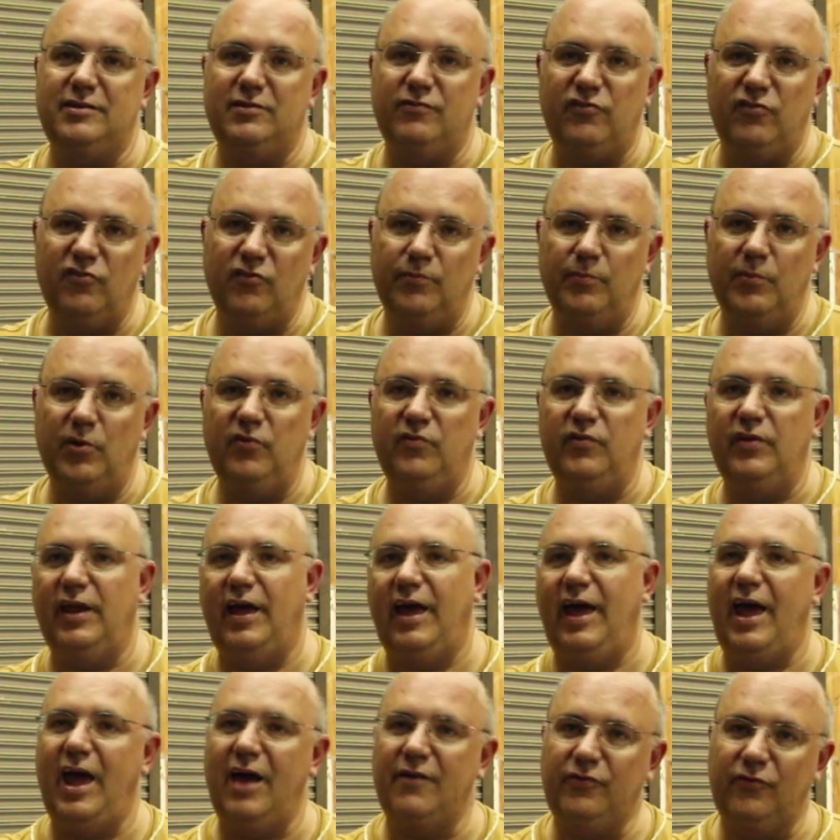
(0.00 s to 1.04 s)
If you move it a
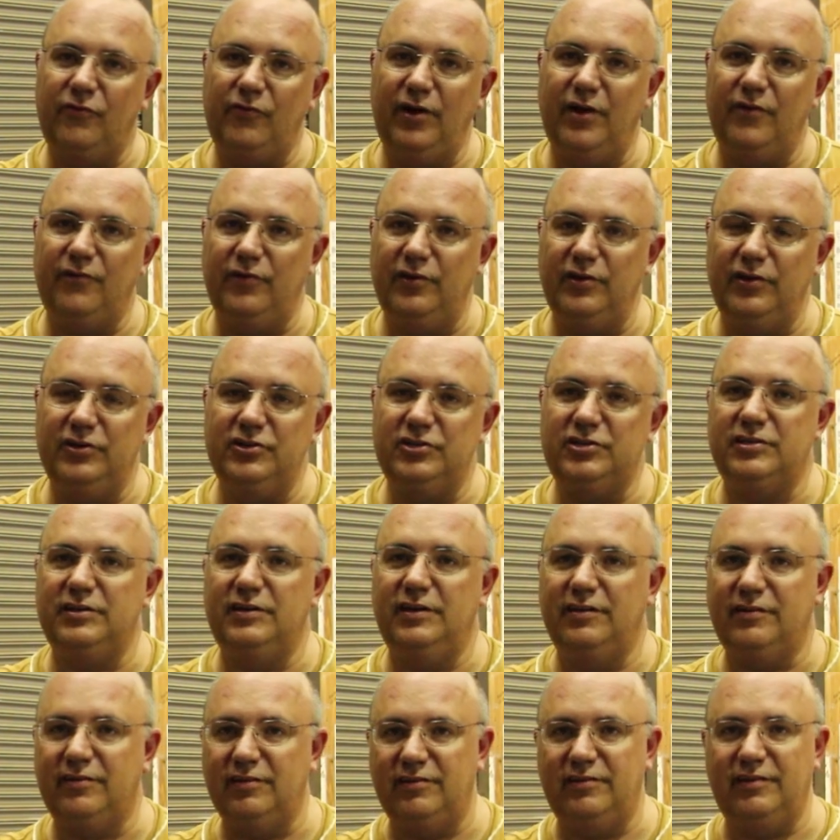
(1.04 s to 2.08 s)
half a revolution,
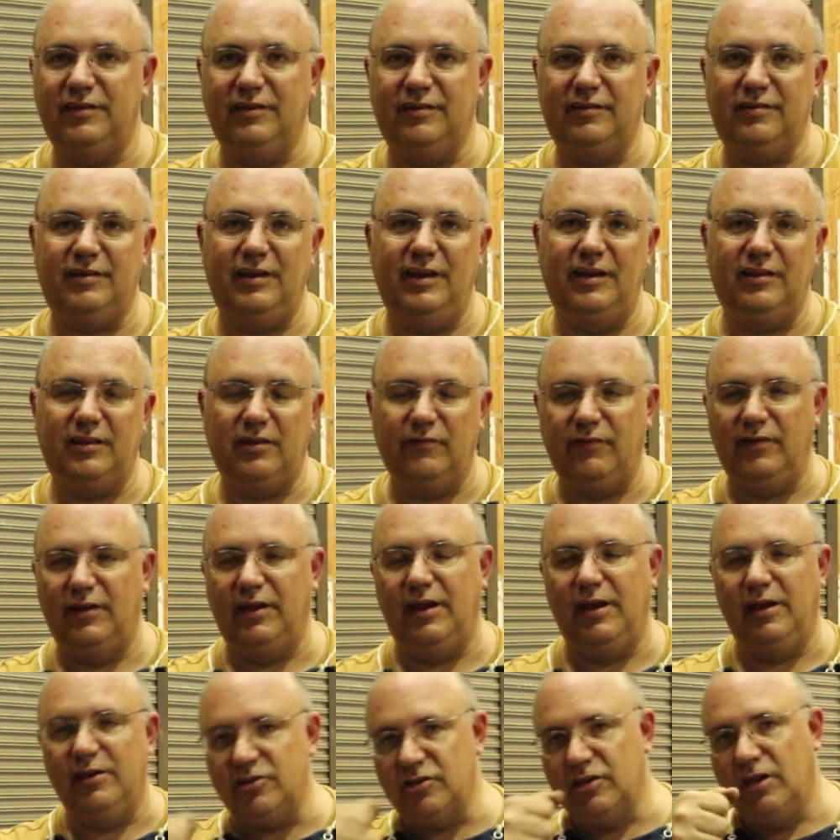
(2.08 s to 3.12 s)
it's a sixteenth of an
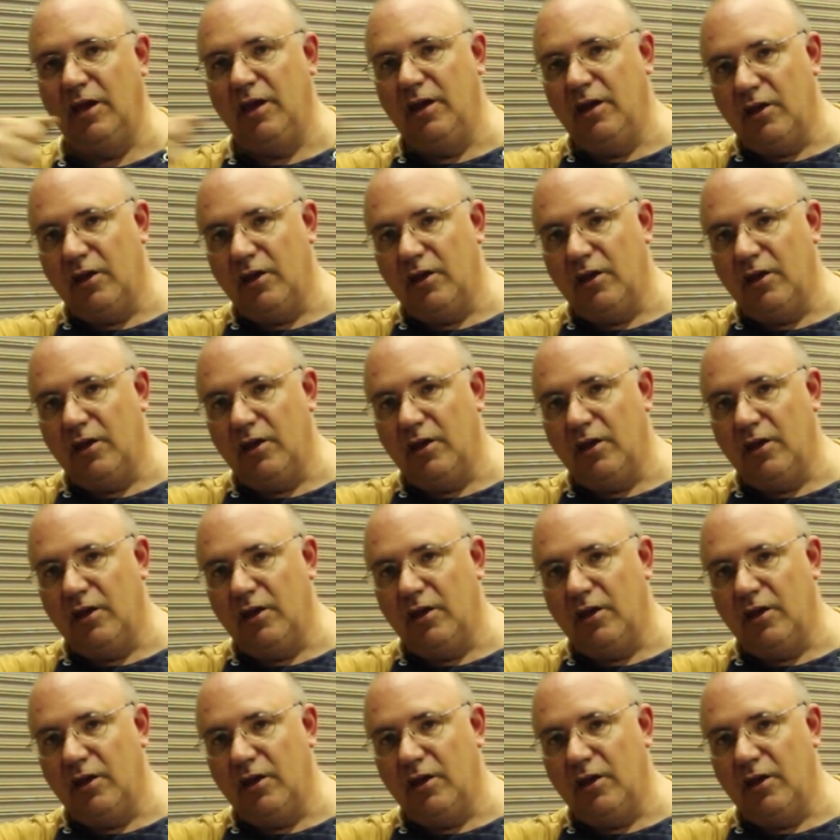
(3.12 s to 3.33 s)
inch.